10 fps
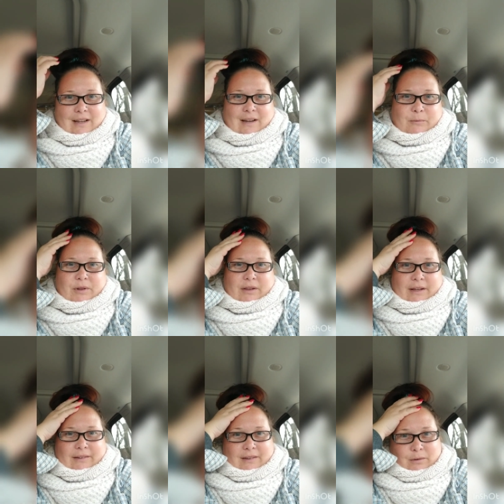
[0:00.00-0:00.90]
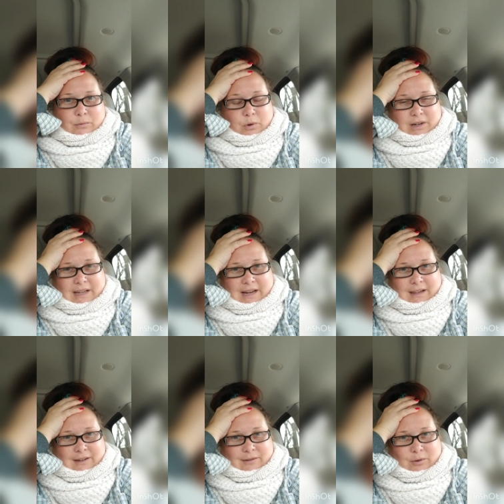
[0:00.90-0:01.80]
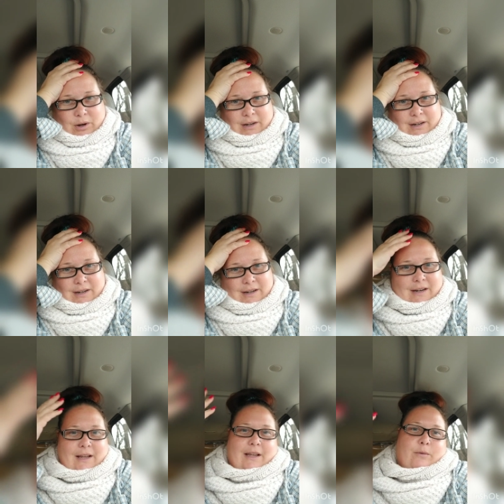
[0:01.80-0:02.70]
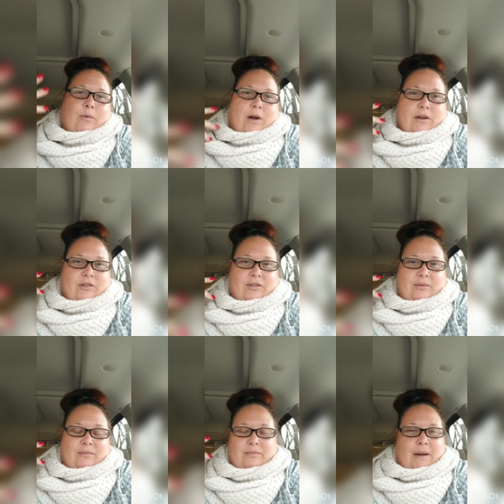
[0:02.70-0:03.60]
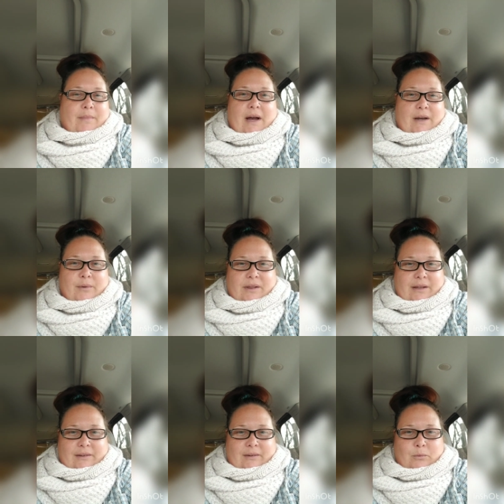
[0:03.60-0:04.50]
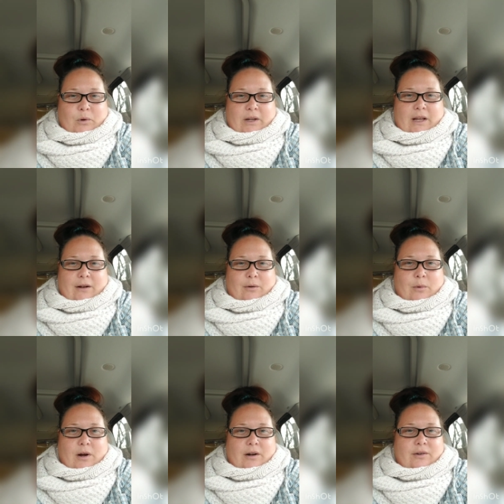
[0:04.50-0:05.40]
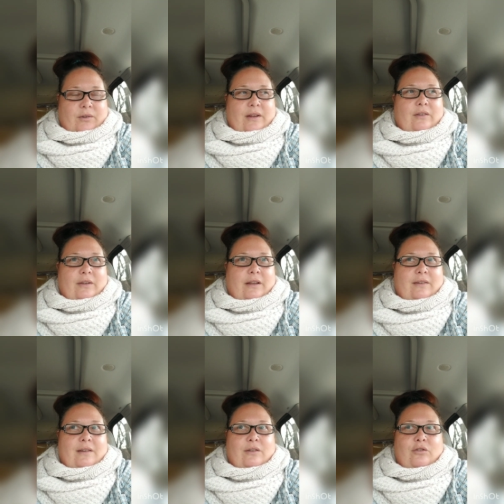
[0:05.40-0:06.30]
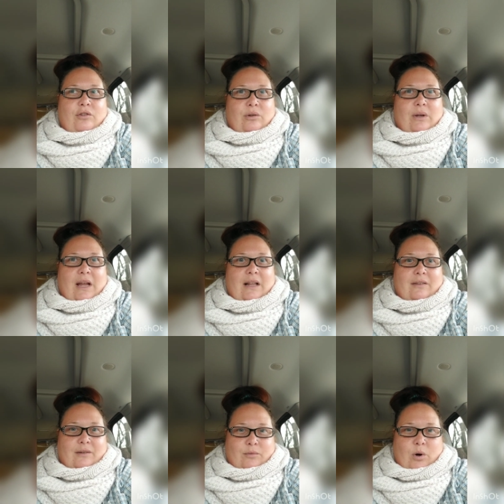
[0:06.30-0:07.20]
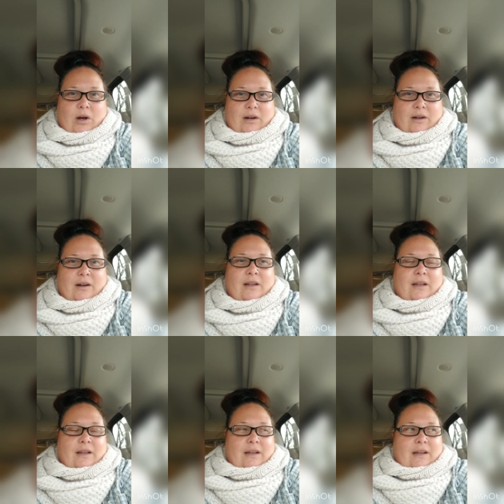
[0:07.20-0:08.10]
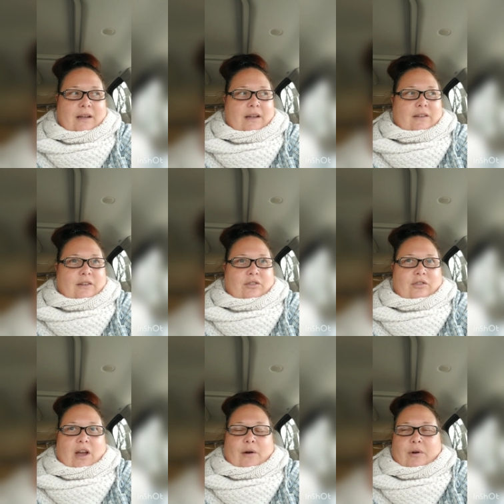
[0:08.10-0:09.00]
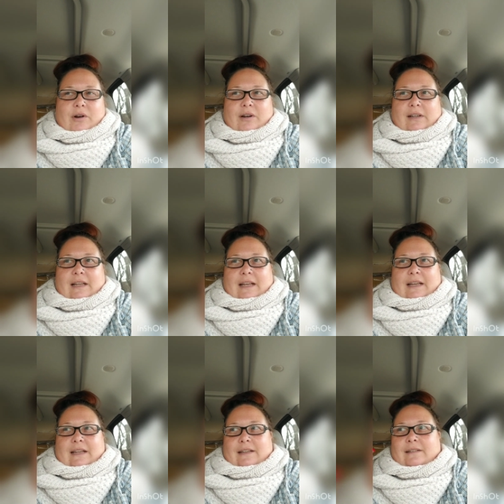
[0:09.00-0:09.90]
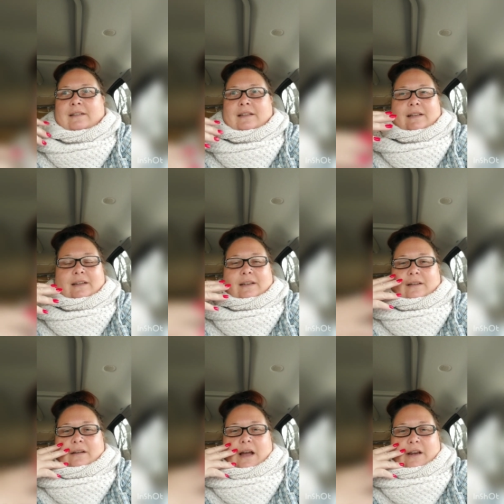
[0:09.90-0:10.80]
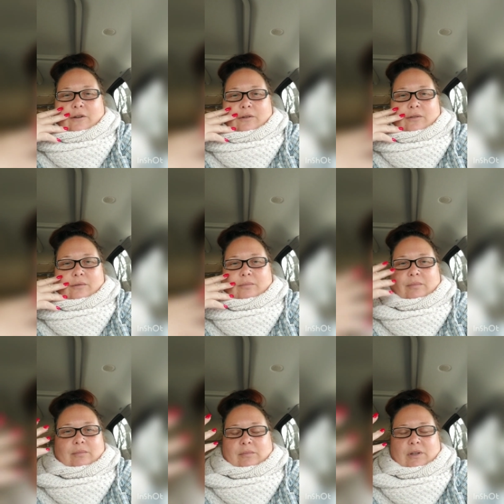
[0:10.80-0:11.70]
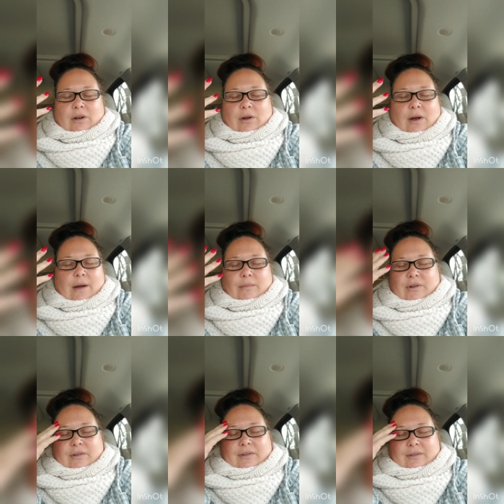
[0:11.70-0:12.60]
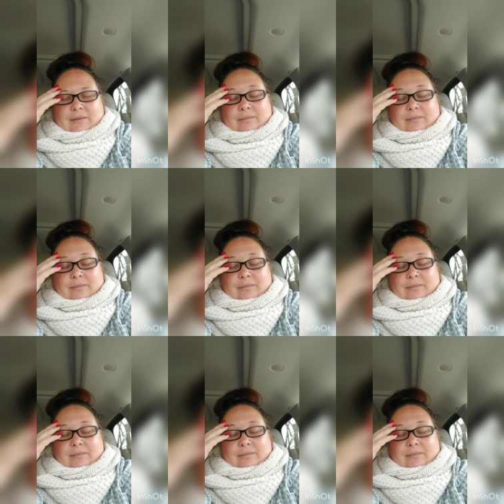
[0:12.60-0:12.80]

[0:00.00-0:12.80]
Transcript: with less than 1 gallon of water, and I can wash my body with less than 1 gallon of water. So that's less than 2 gallons of water to shower. And I know, you know, I'm just,